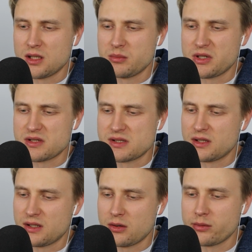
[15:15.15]
because
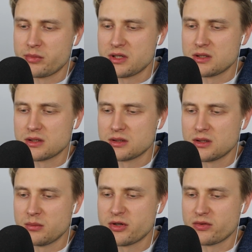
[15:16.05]
then that would be a
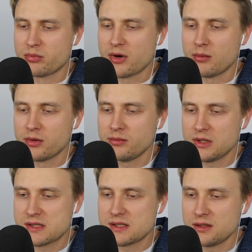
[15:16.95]
bit of a problem.
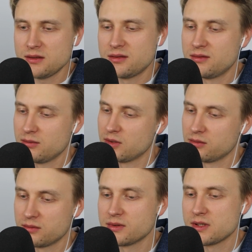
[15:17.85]
Let's say,
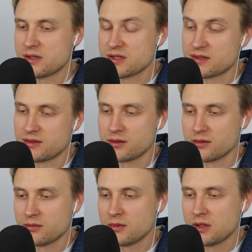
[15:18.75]
well, it just
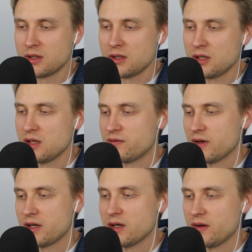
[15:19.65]
if
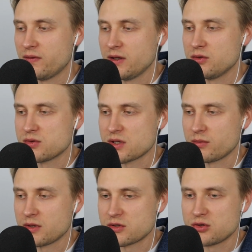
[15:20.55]
I do
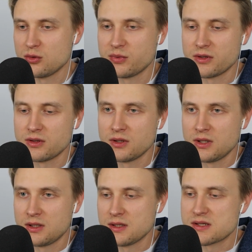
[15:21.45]
something stupid,
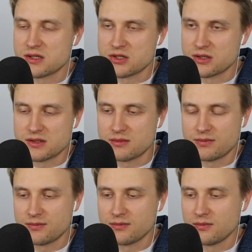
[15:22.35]
this is just
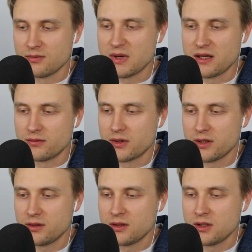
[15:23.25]
mate,
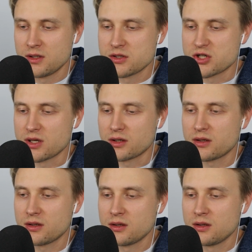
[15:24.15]
right?
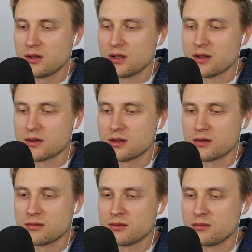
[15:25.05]
Check, and
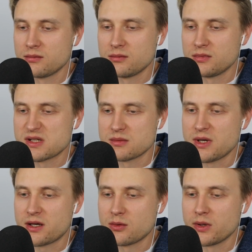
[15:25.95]
then doesn't
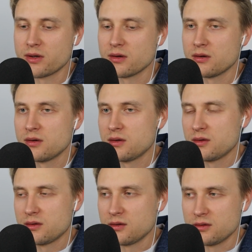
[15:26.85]
matter where
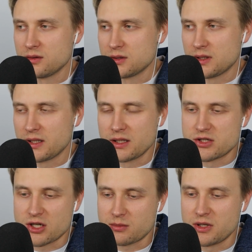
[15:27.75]
I get
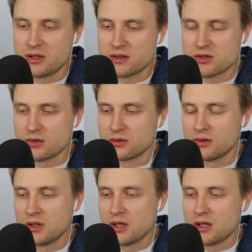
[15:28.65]
checkmated.
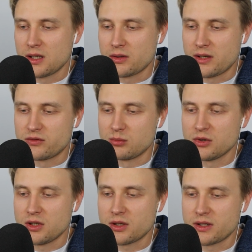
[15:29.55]
So I would have to
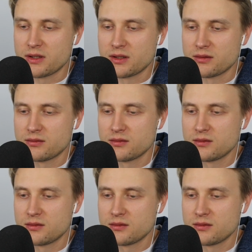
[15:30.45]
block, and then